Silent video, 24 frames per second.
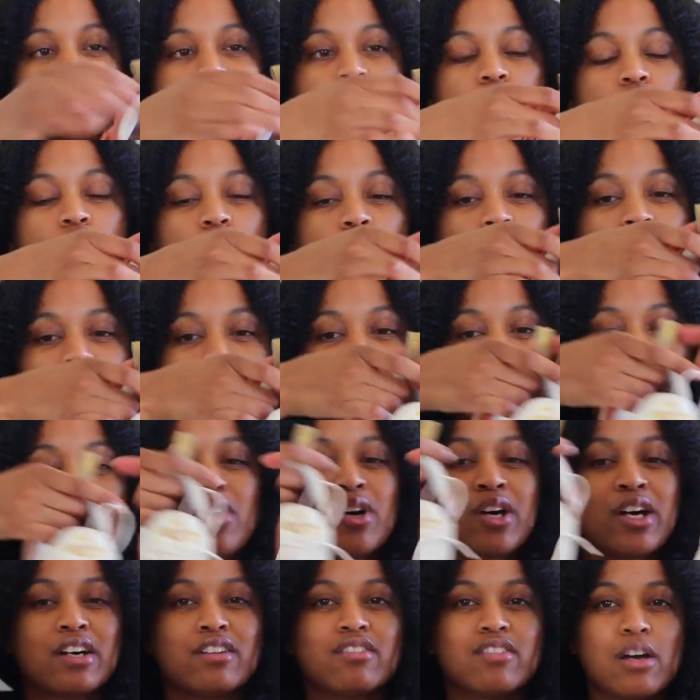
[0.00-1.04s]
So
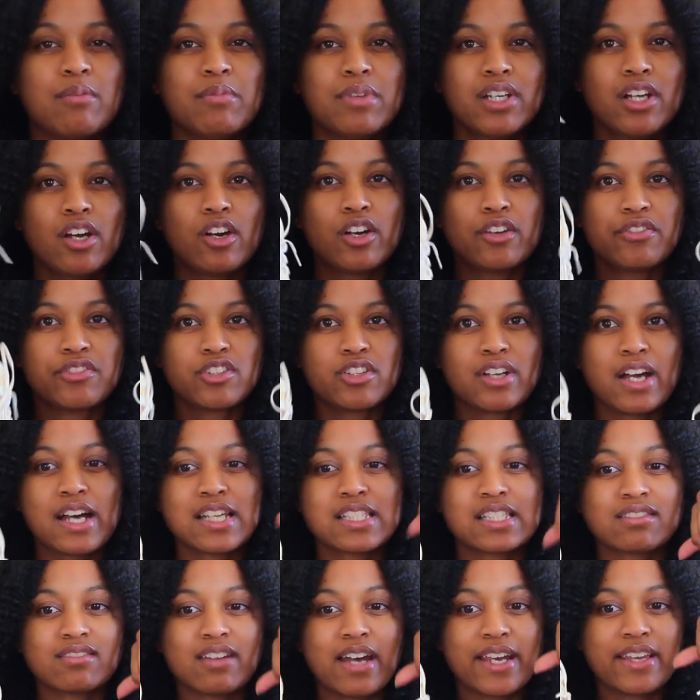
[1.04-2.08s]
let me know if you
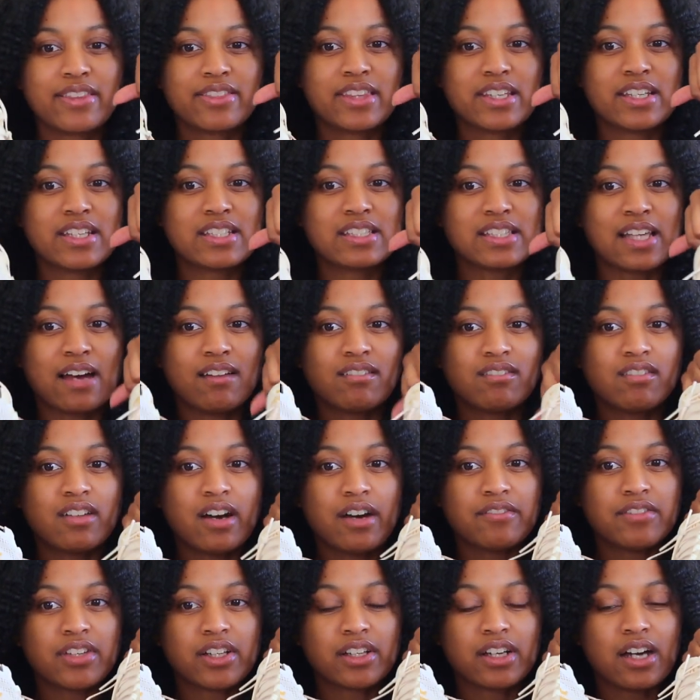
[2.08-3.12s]
guys like these. I
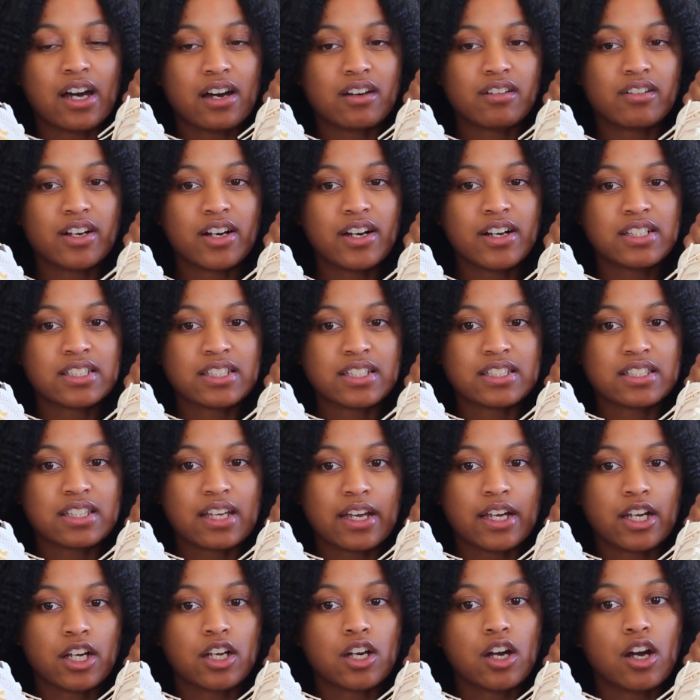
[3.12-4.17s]
love the colors. It's
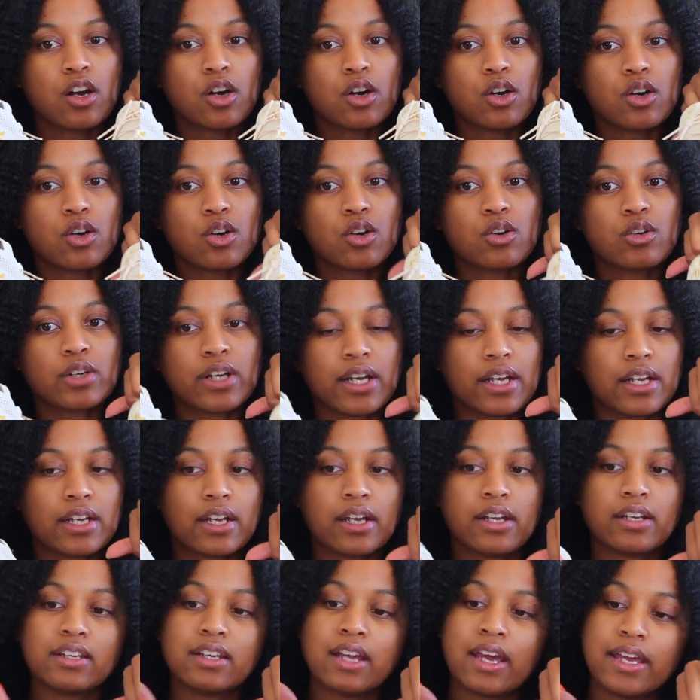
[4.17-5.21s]
like gold and
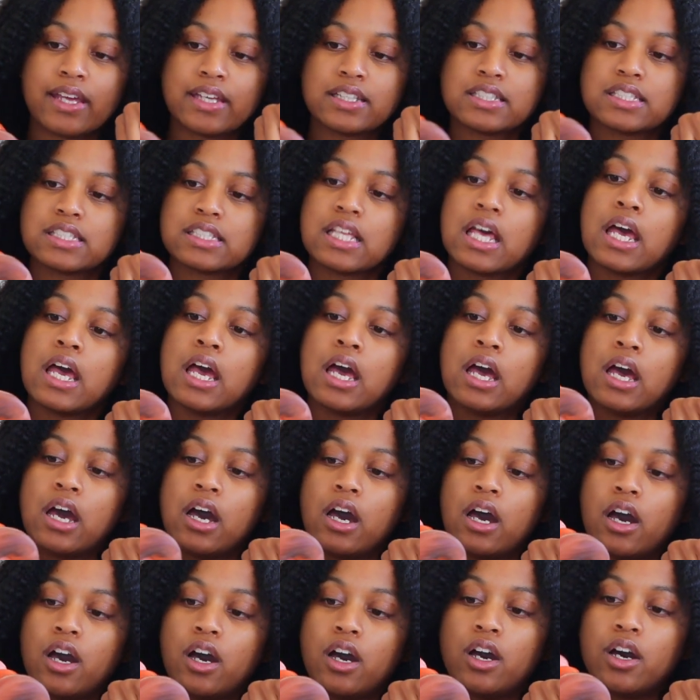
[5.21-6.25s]
a nice
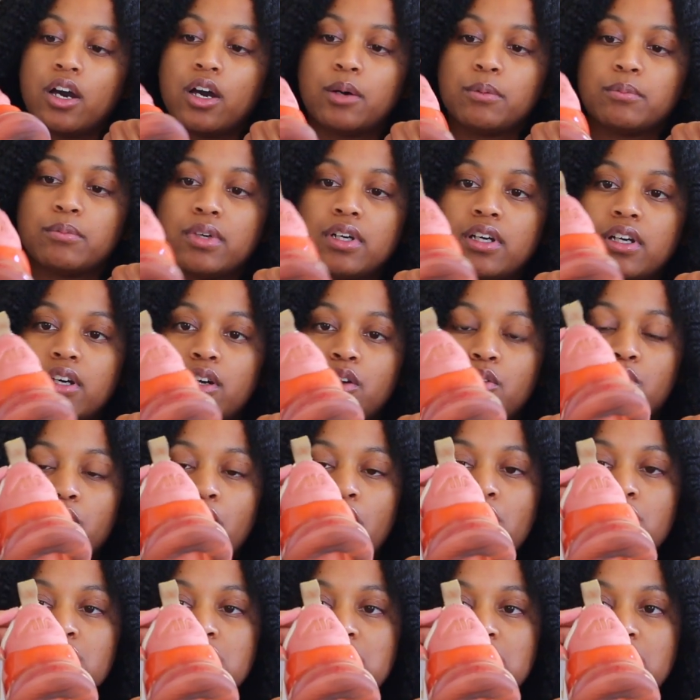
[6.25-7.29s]
um,
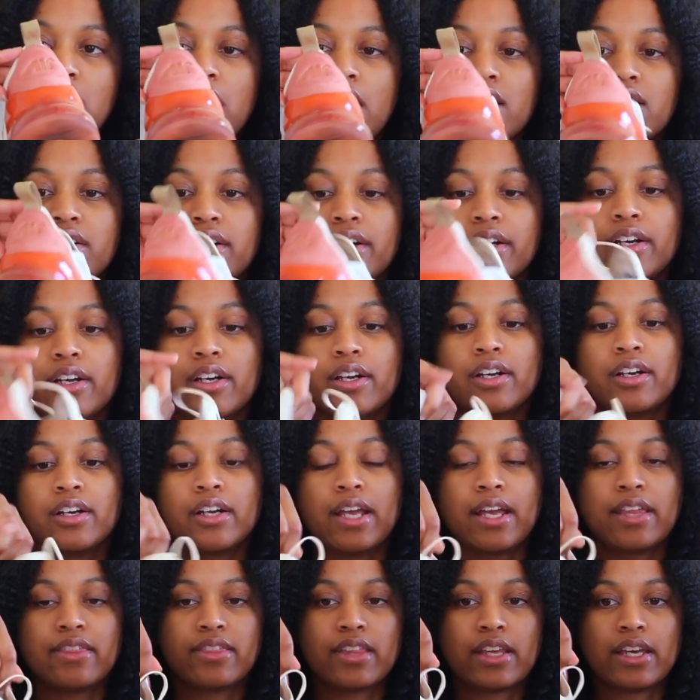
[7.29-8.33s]
rose color.
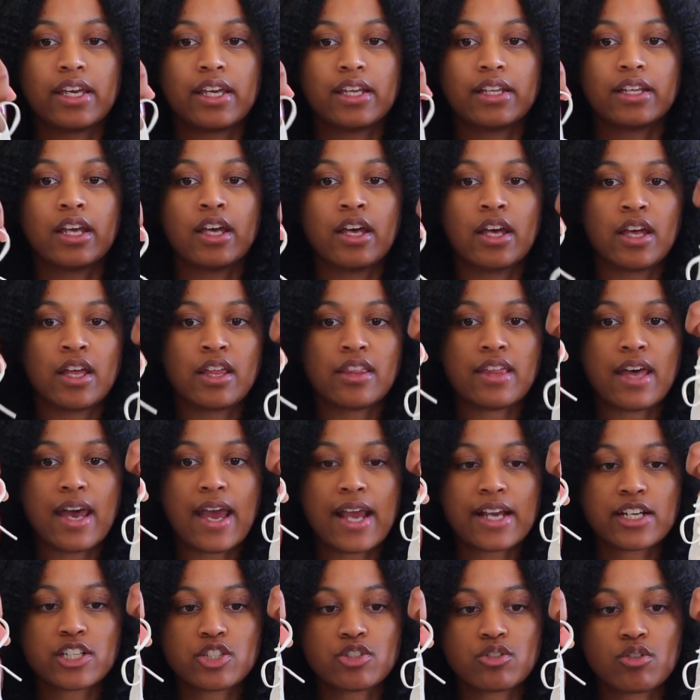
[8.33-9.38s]
And then the
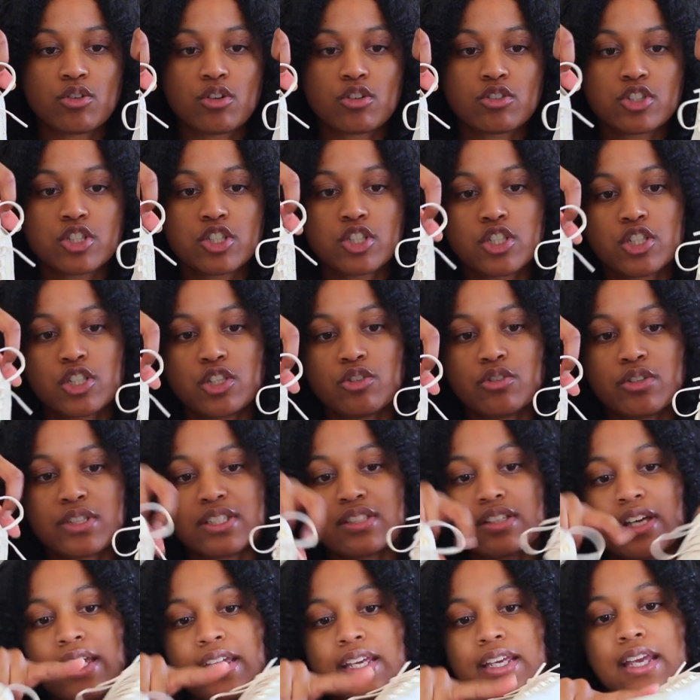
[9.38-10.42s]
actual shoe
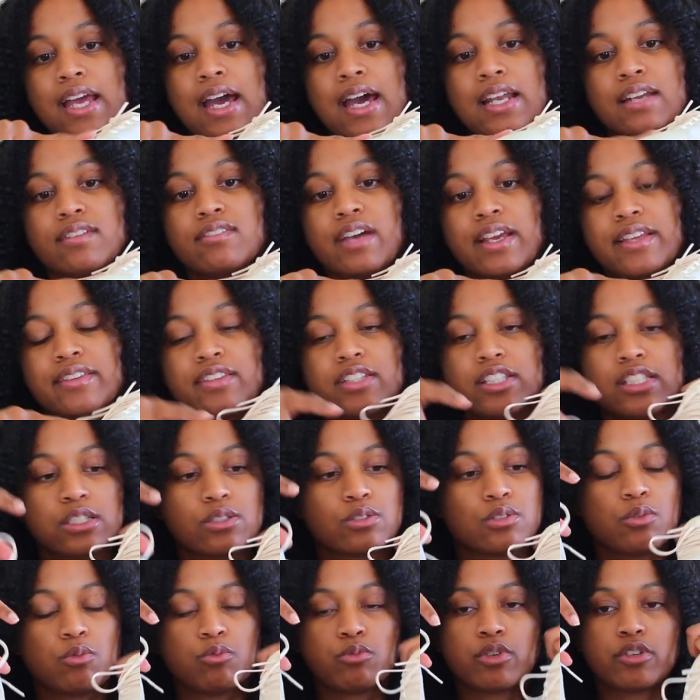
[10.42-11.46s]
is like kind of like
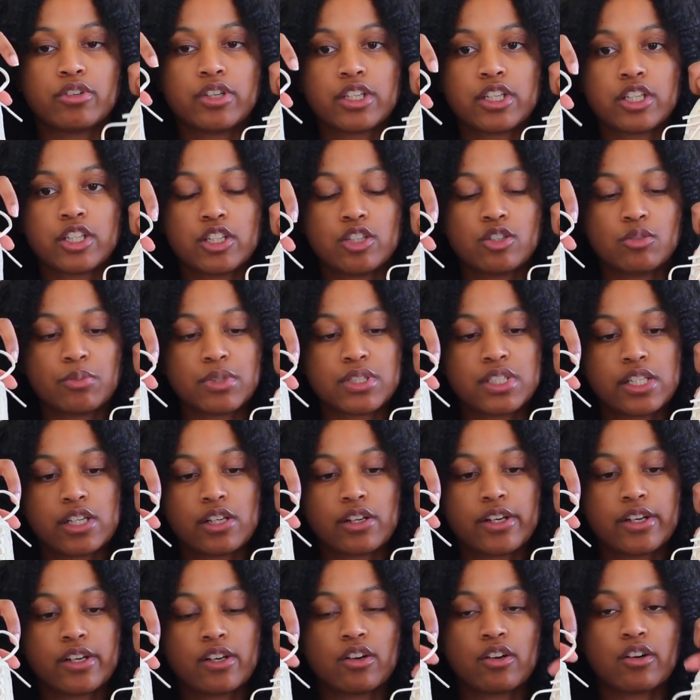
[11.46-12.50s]
this really cute
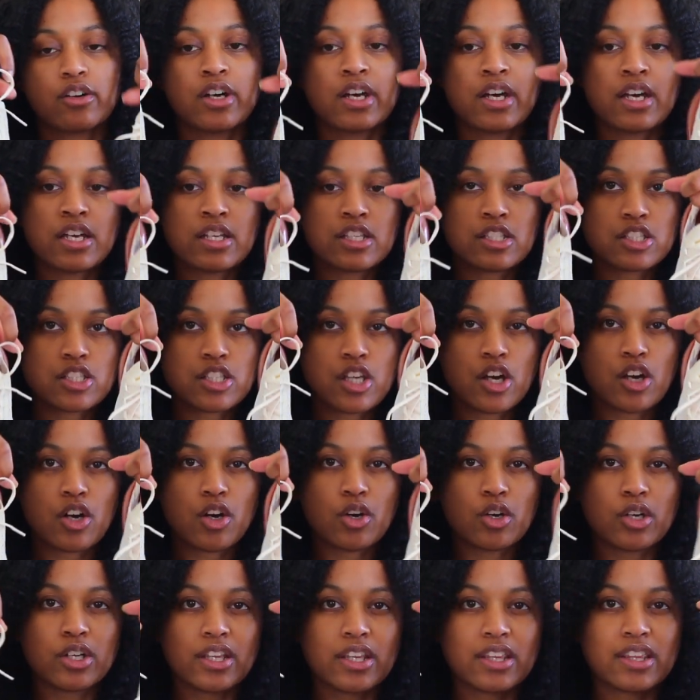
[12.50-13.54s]
material.
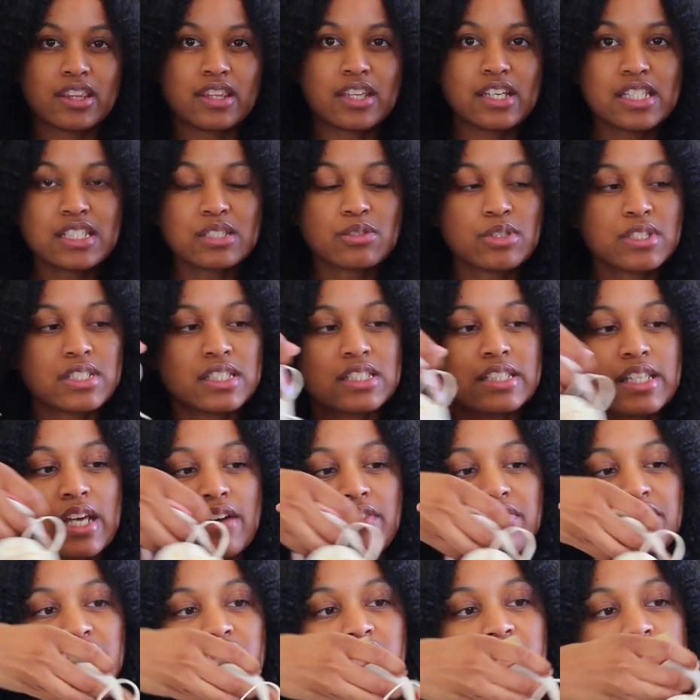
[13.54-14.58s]
So this was
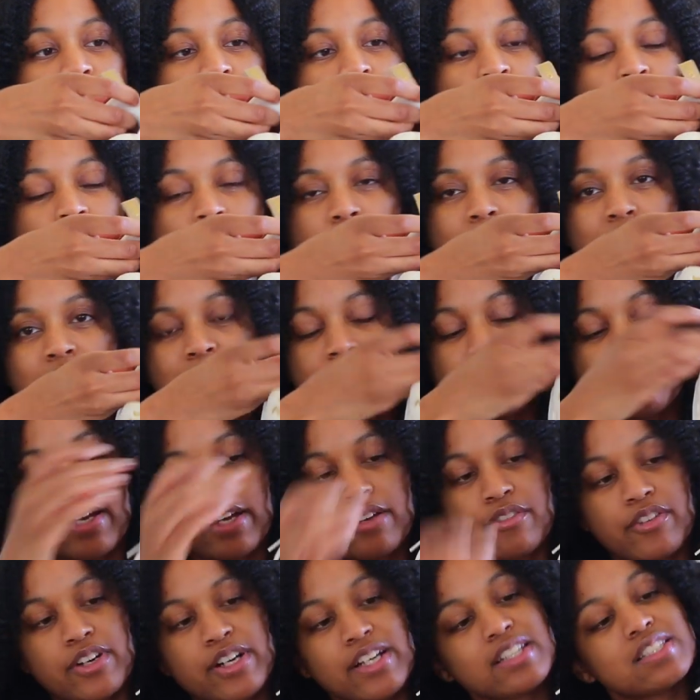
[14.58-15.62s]
definitely one of my
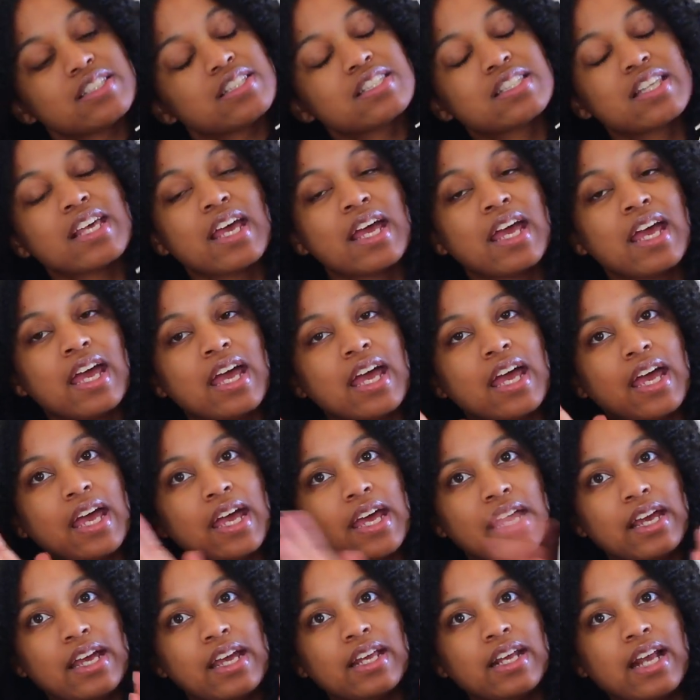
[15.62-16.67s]
favorites
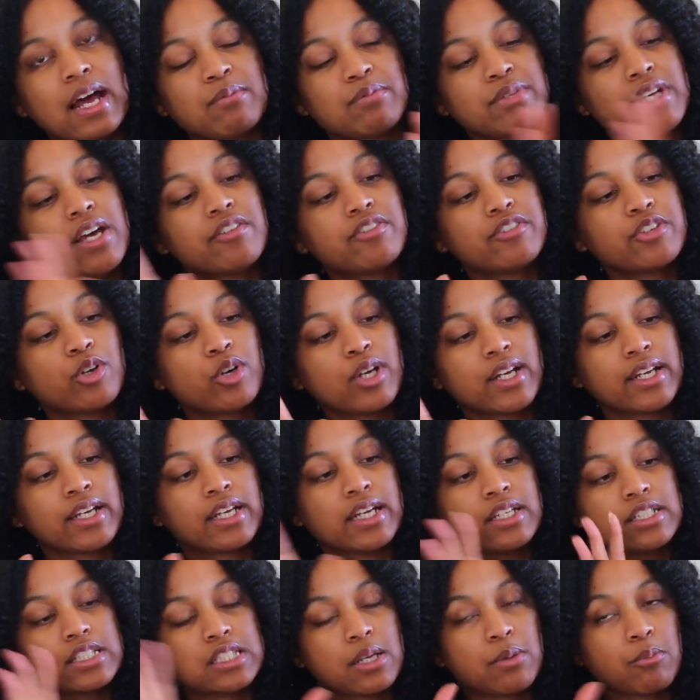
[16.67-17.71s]
and I'm definitely going to
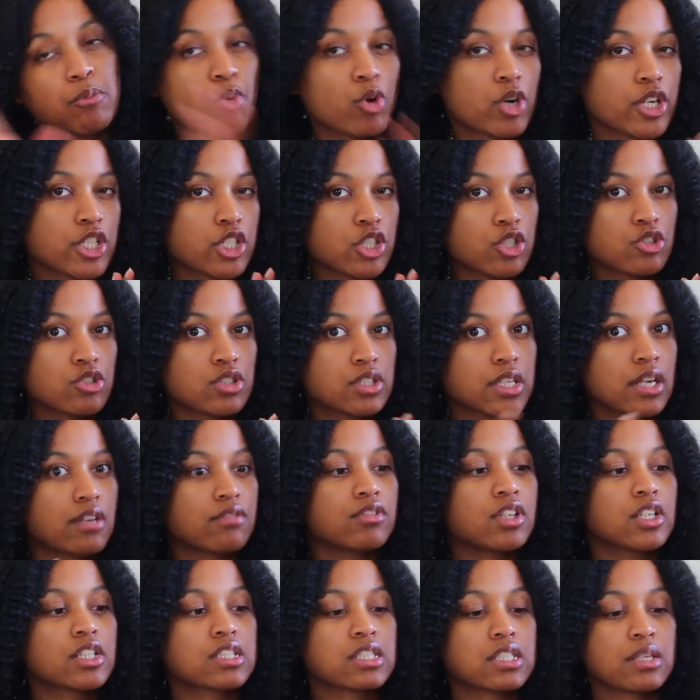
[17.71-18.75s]
get some more shoes
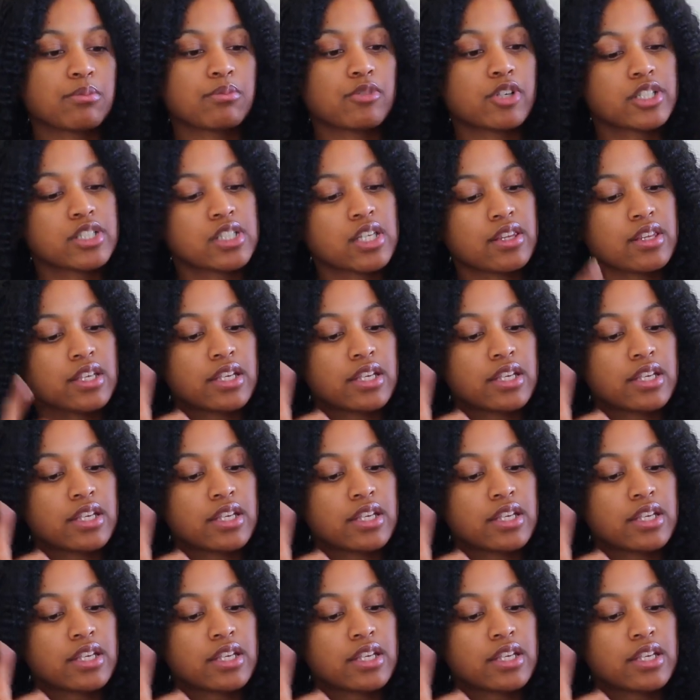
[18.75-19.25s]
that look similar to